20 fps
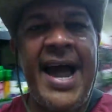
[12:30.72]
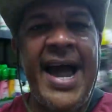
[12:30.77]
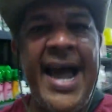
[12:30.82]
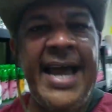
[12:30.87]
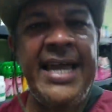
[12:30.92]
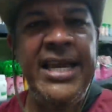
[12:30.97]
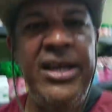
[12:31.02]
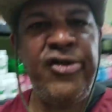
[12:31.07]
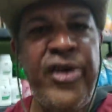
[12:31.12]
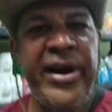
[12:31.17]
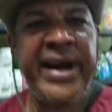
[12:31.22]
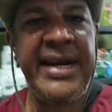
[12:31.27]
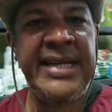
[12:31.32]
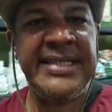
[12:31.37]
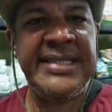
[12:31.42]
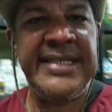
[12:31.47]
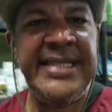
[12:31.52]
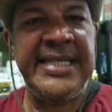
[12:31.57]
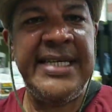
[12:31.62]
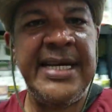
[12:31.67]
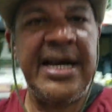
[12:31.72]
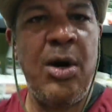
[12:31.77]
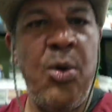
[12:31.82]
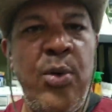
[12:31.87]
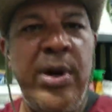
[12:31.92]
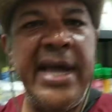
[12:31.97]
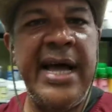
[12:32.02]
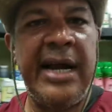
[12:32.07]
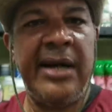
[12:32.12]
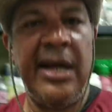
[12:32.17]
I try to stay
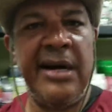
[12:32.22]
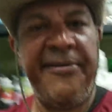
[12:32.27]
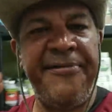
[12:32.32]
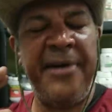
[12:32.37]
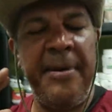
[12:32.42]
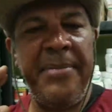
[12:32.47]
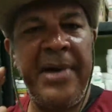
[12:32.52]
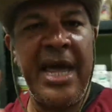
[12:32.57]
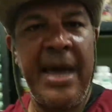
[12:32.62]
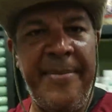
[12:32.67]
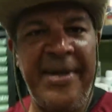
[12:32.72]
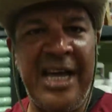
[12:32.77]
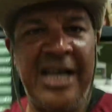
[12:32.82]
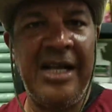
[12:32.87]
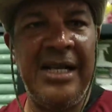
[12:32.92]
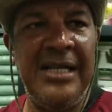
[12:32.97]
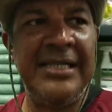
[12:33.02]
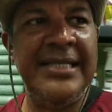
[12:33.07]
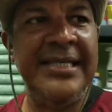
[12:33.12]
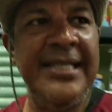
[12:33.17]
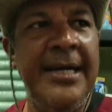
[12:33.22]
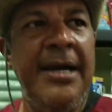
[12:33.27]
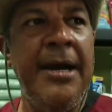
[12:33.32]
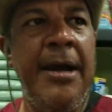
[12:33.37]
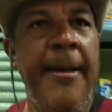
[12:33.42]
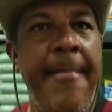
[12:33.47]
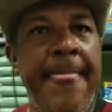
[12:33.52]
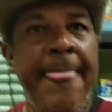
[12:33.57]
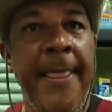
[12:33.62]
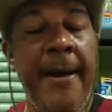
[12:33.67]
away a lot from chemicals,
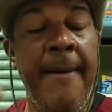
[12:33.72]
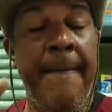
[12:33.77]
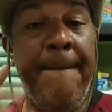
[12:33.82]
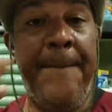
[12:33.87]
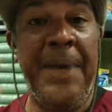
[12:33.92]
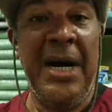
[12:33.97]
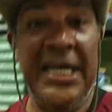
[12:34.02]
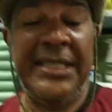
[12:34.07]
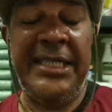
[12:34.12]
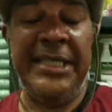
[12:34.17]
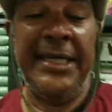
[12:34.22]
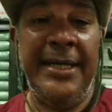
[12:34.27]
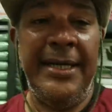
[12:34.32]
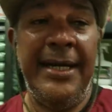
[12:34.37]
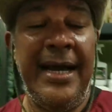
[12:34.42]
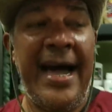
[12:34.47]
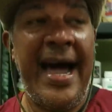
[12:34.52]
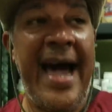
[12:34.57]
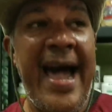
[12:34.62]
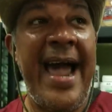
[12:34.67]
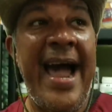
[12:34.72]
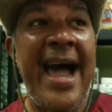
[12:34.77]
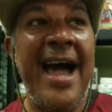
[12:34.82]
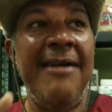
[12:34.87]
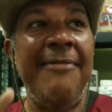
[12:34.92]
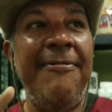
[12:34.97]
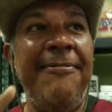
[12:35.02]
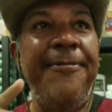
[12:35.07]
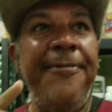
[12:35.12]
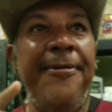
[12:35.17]
but I
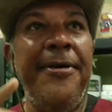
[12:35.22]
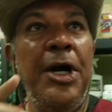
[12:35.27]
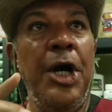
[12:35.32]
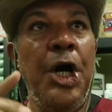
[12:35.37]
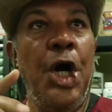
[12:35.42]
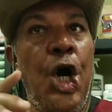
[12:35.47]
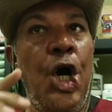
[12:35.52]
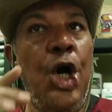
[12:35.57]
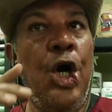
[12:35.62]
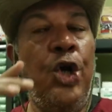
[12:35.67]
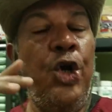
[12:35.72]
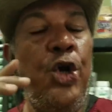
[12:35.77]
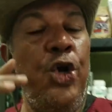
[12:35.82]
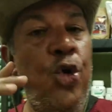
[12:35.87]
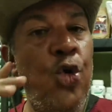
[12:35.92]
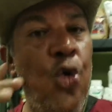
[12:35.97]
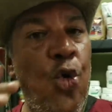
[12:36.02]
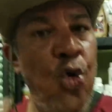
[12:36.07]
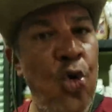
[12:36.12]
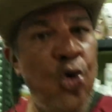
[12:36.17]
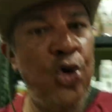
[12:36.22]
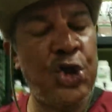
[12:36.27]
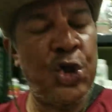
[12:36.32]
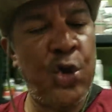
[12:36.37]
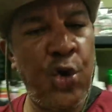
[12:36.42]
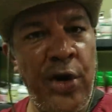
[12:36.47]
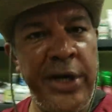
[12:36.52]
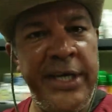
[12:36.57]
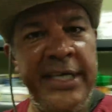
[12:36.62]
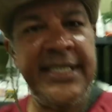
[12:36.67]
have no
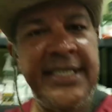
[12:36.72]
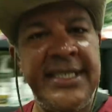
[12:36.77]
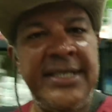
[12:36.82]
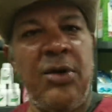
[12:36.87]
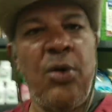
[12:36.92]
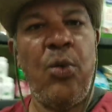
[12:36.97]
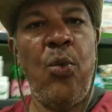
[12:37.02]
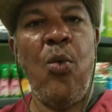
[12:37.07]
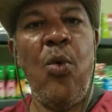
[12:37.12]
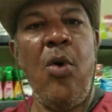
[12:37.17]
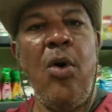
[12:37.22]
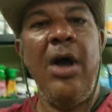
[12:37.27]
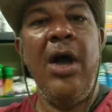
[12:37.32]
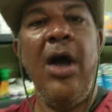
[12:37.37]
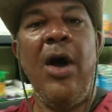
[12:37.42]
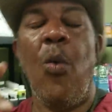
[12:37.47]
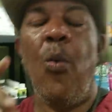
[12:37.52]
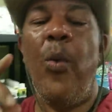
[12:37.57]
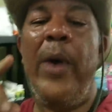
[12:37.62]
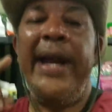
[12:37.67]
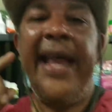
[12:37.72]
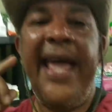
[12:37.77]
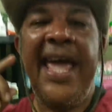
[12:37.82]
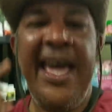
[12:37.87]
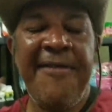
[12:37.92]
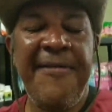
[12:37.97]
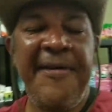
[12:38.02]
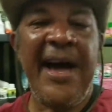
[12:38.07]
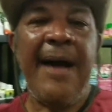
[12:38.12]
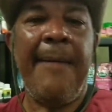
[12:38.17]
choice
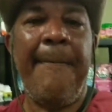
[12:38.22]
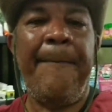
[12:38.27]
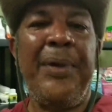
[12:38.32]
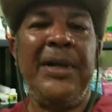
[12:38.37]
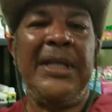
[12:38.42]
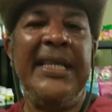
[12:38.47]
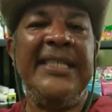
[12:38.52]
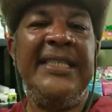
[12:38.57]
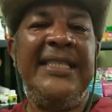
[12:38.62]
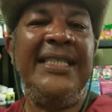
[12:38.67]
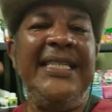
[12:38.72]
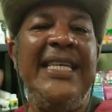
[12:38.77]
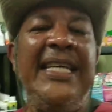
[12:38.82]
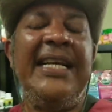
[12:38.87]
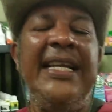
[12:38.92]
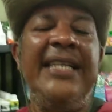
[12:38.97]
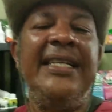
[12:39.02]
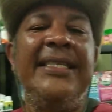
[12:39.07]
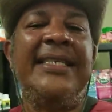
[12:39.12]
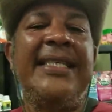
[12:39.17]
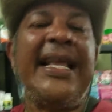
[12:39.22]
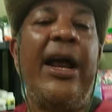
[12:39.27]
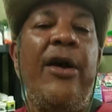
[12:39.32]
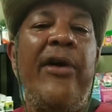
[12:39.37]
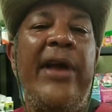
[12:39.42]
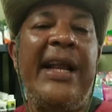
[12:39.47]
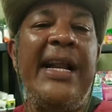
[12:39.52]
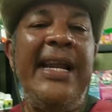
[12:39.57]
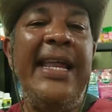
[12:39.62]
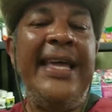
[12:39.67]
whenever I'm putting seedlings
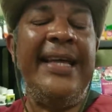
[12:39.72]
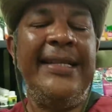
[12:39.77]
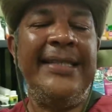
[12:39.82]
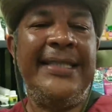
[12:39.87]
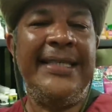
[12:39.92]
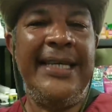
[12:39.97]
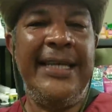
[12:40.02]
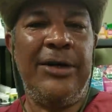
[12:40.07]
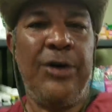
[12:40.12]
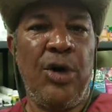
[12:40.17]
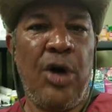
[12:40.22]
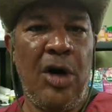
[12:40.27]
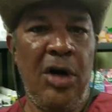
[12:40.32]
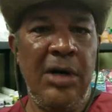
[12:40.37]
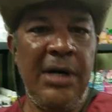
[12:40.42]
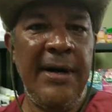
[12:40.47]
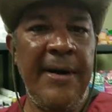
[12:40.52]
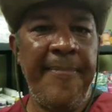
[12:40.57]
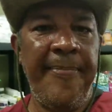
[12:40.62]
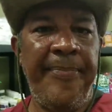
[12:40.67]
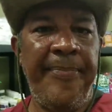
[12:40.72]
directly into the ground.